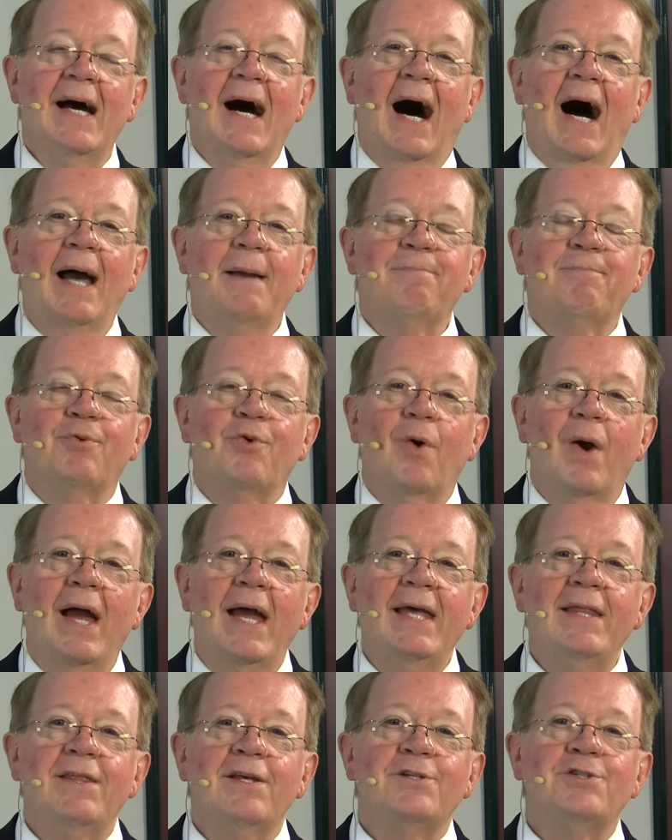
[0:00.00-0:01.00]
I
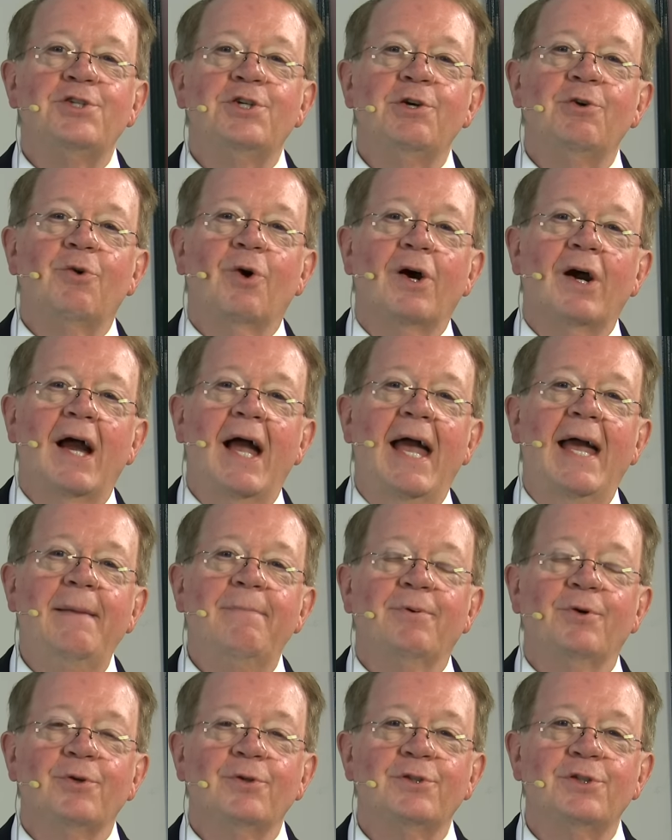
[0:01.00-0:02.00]
pray that you are
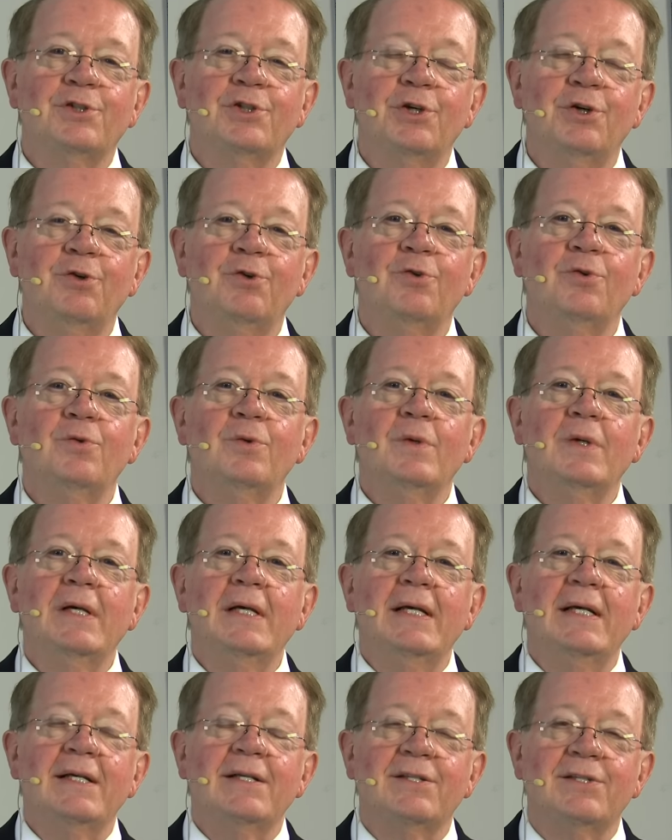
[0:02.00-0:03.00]
able to
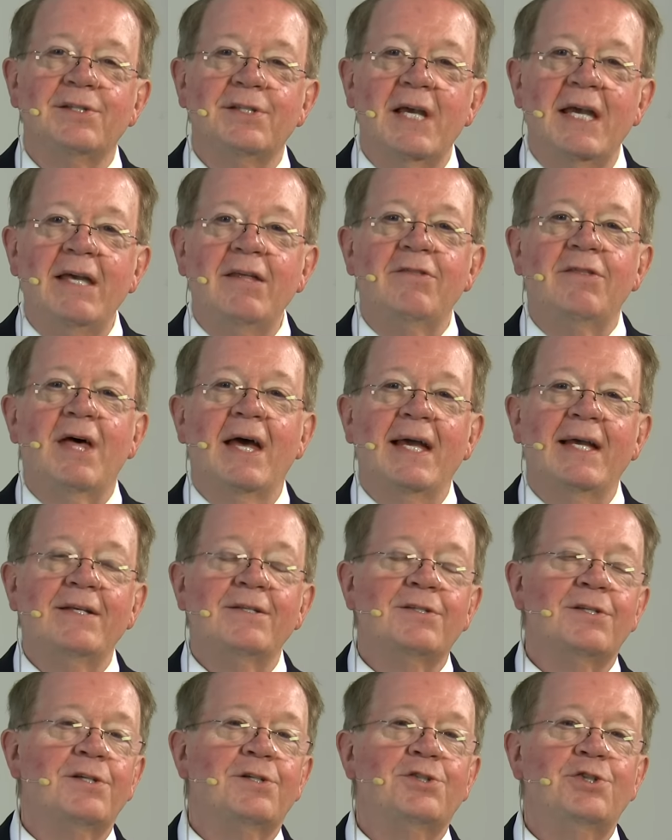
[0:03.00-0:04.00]
see
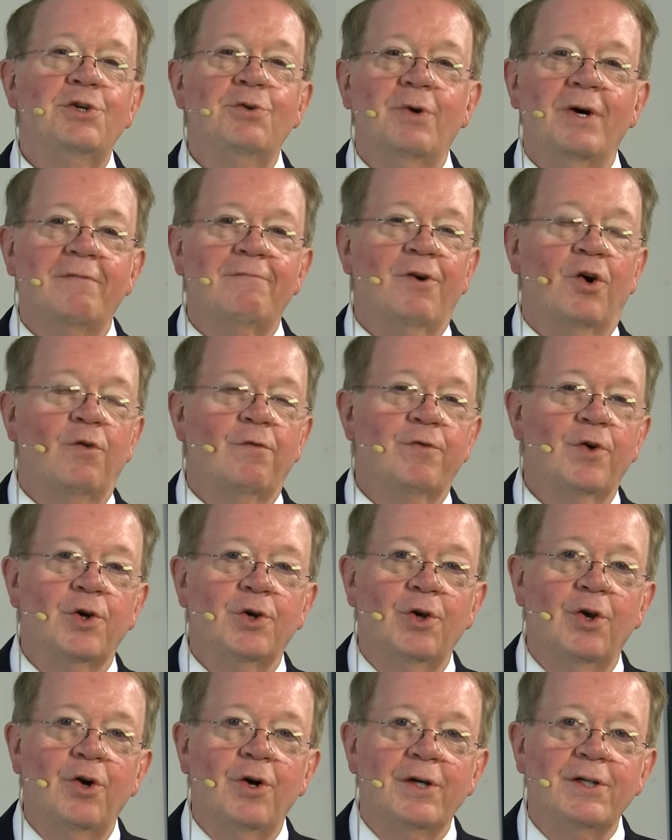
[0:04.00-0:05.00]
things that you have
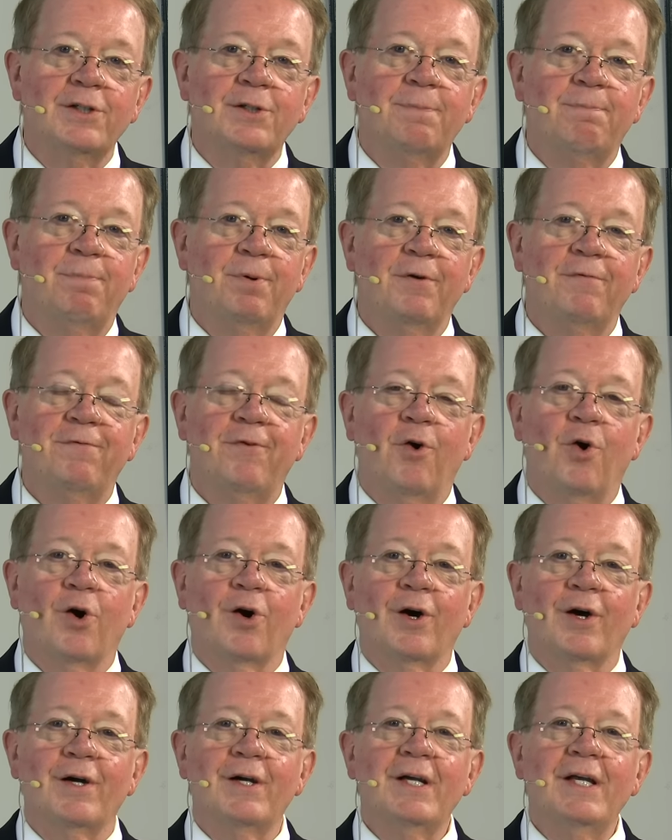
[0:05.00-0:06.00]
overlooked
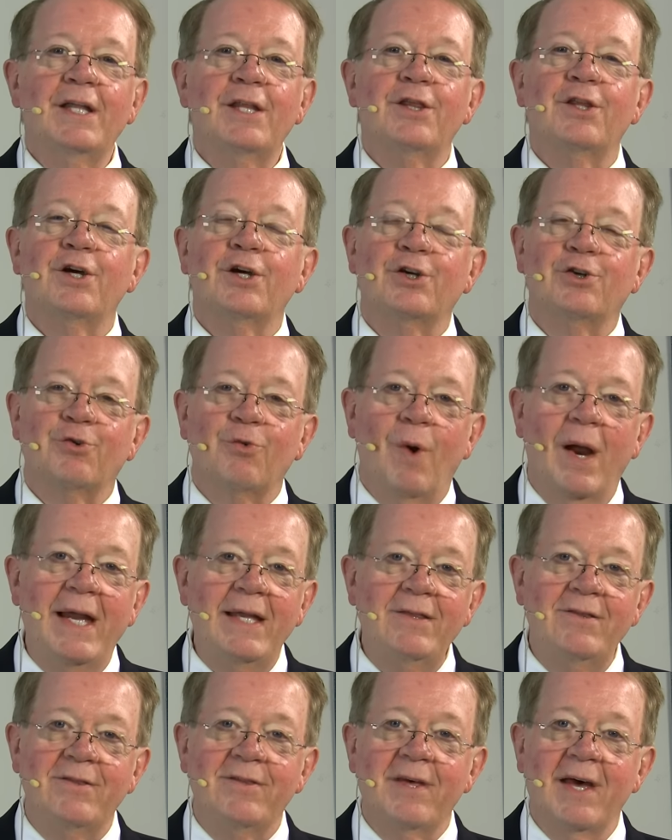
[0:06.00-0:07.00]
before, the
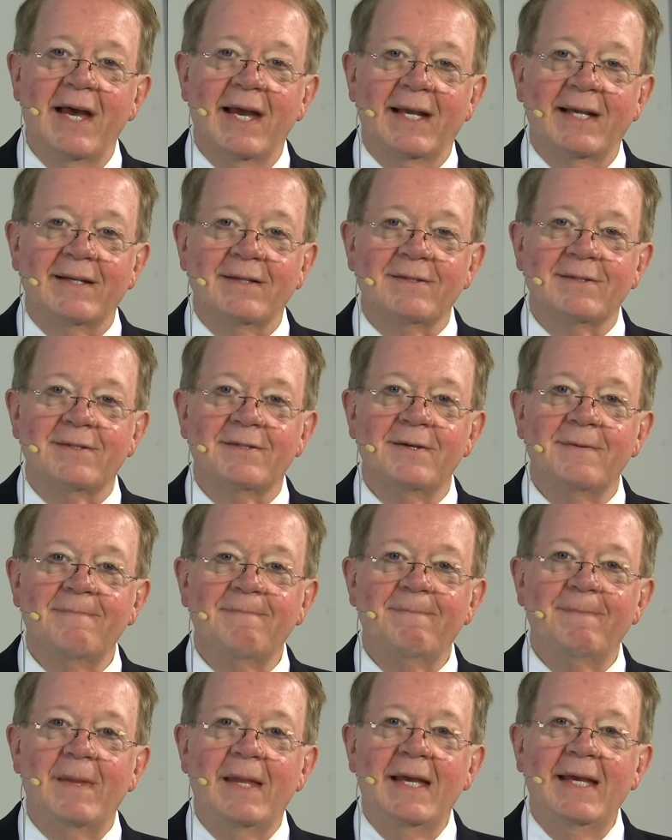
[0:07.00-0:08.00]
great things.
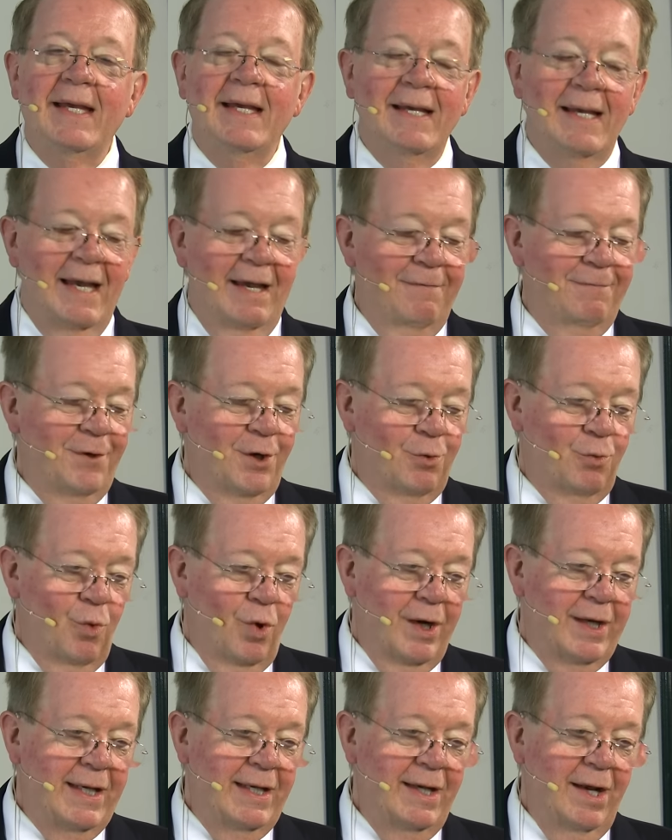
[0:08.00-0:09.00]
If you're
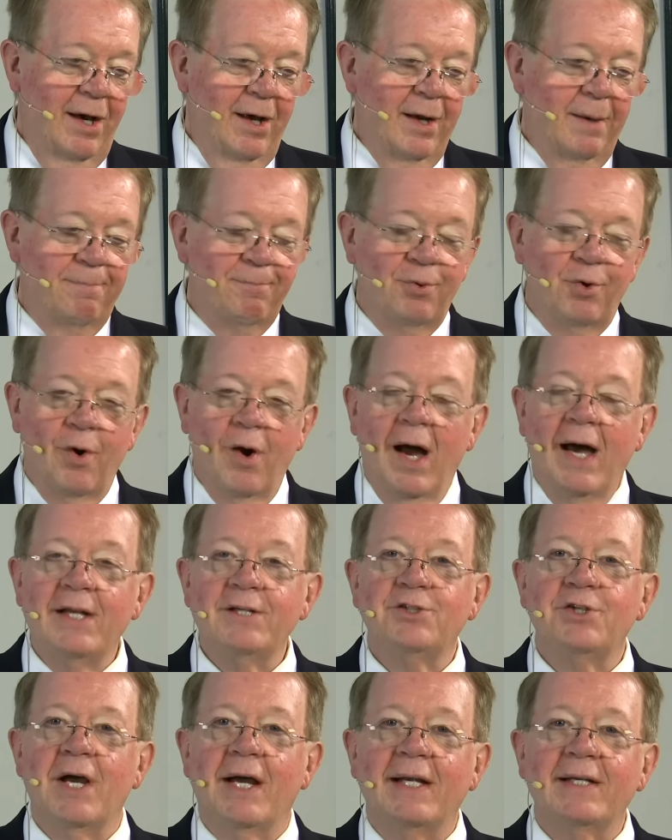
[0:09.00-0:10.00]
working on a
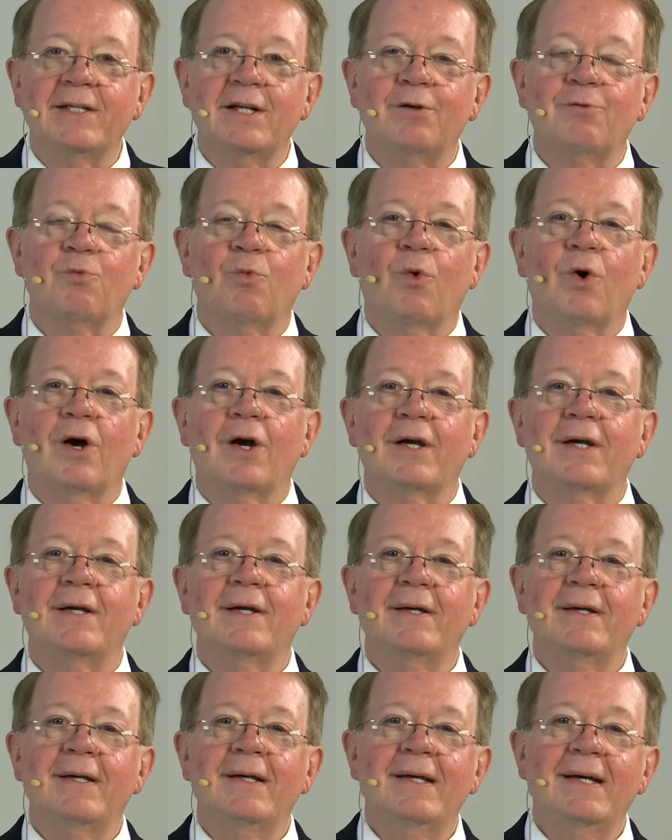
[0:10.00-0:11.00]
project at
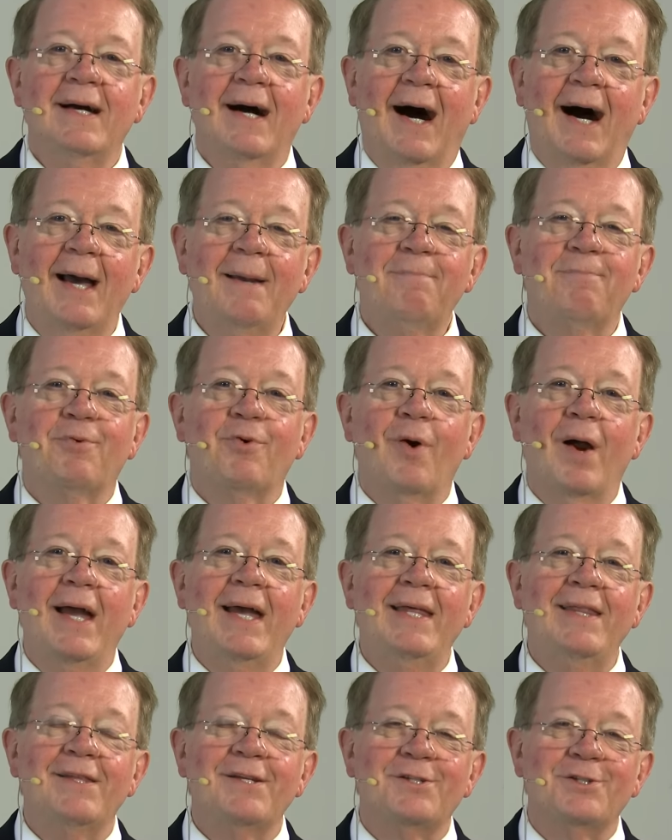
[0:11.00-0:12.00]
work, I
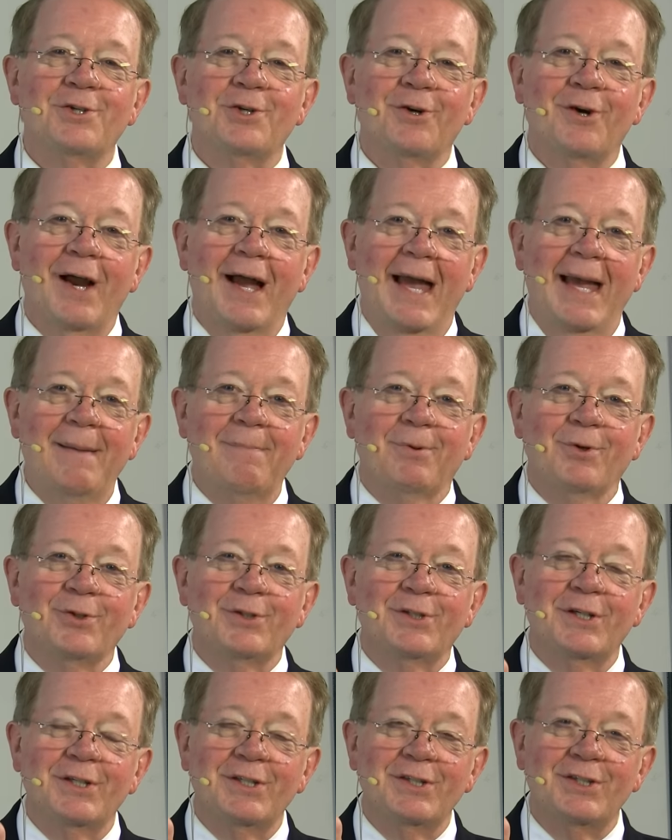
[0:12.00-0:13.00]
pray that you're able
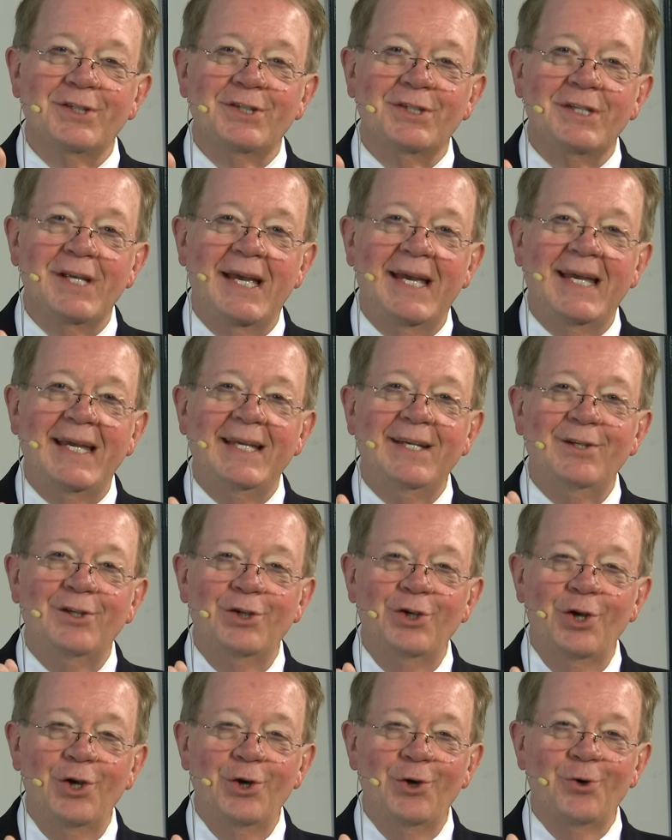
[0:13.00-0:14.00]
to see
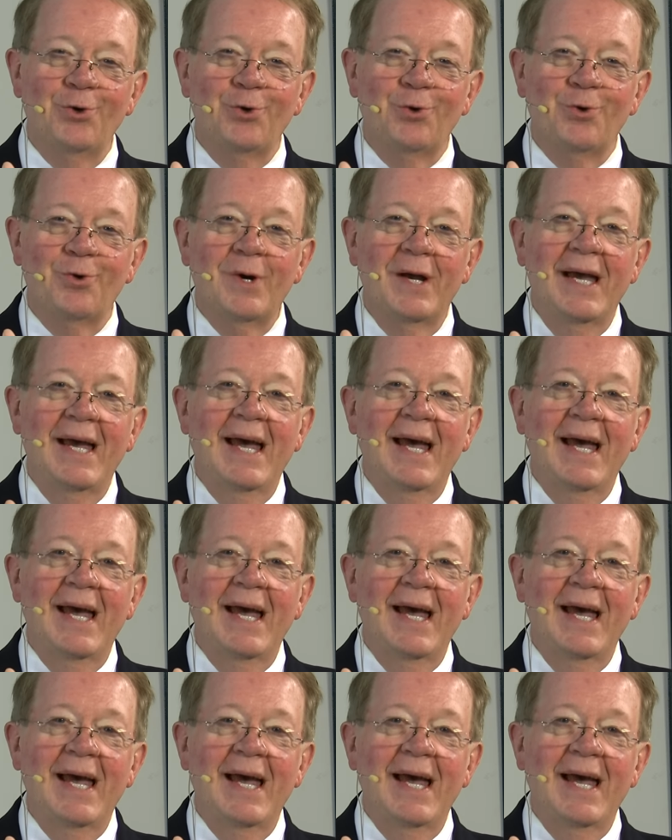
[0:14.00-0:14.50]
new